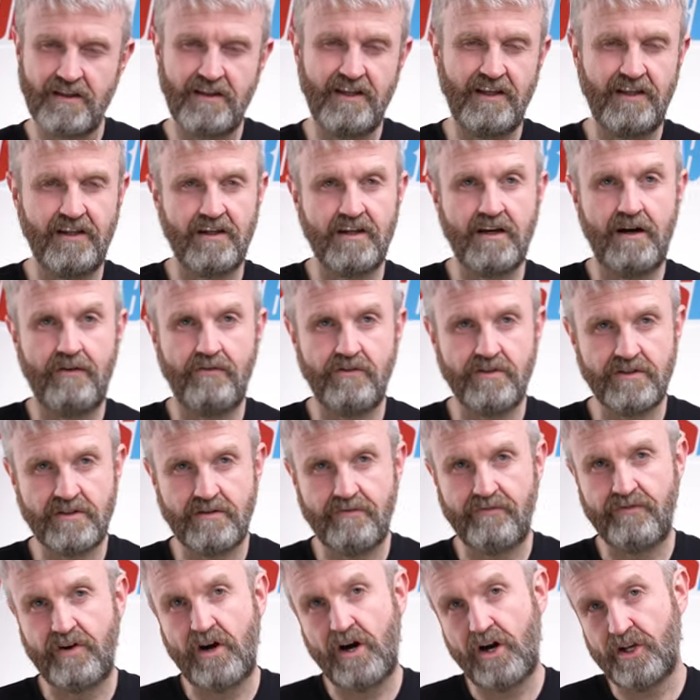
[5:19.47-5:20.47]
think it covers
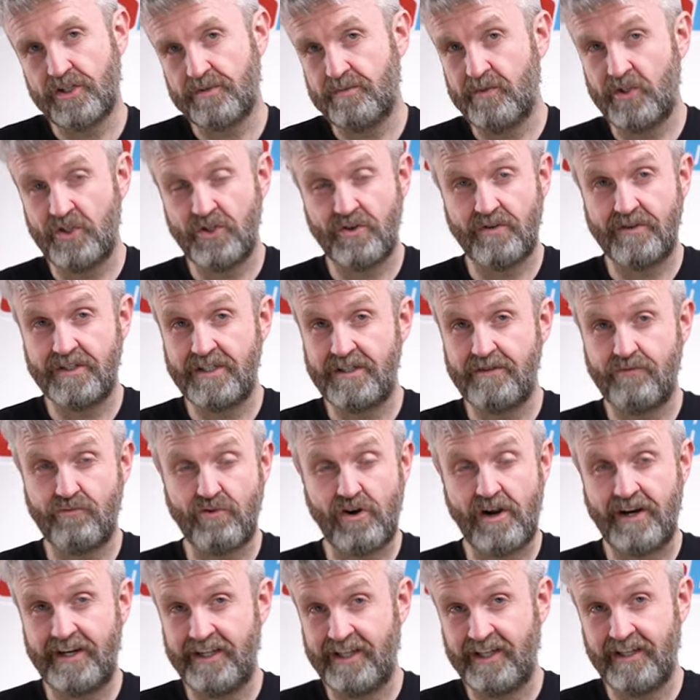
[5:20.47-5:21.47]
the vast majority of
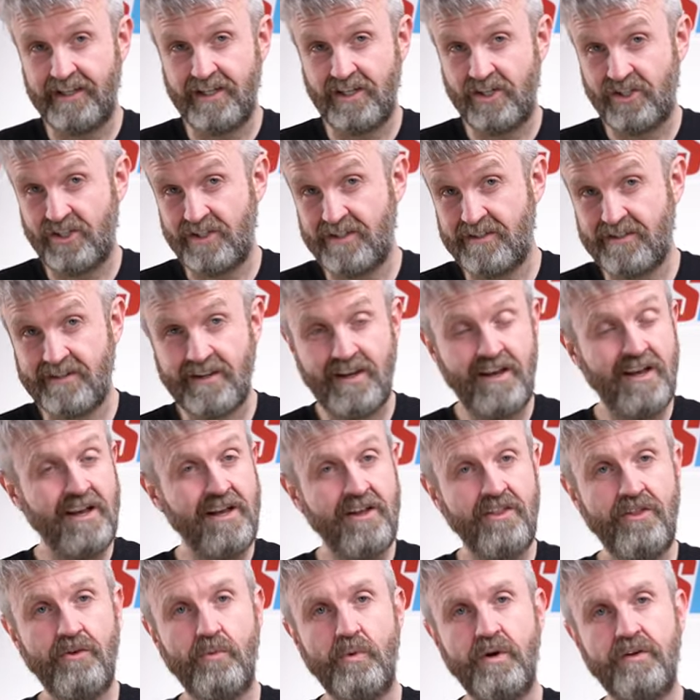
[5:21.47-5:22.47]
riding conditions
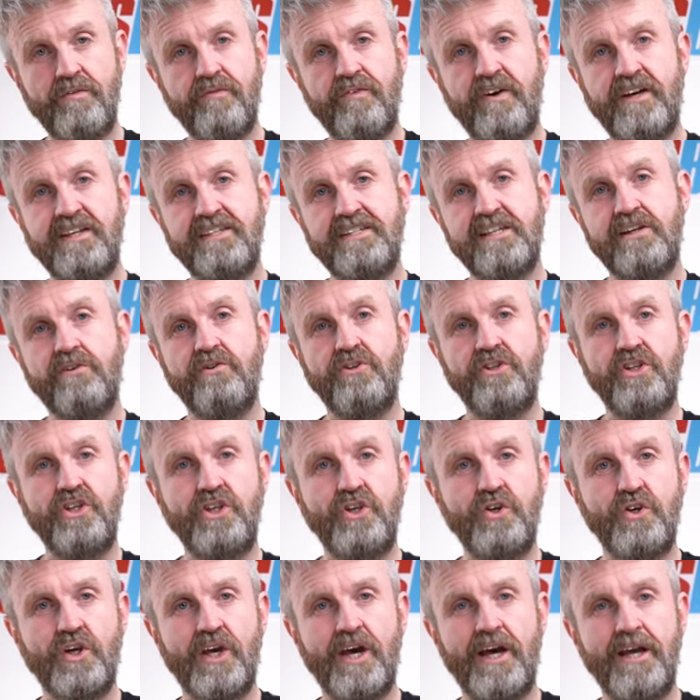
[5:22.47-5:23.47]
that we face here in
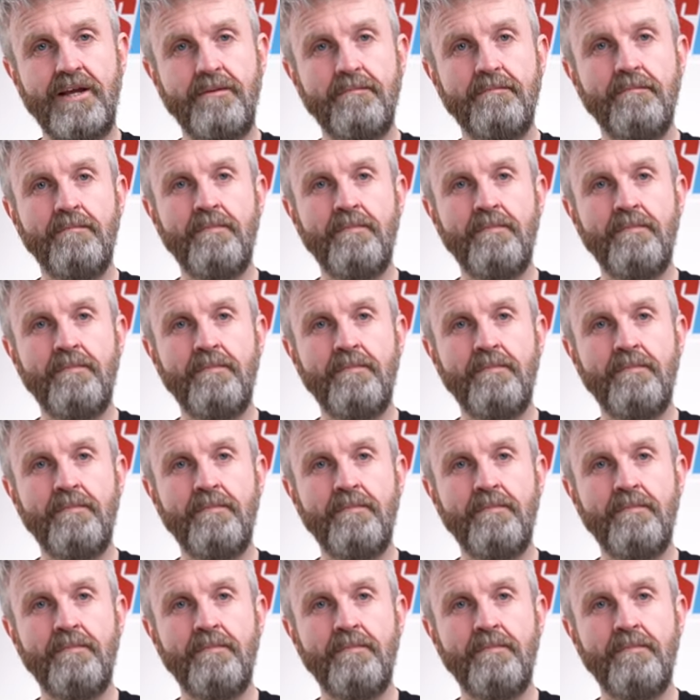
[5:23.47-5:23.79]
the UK.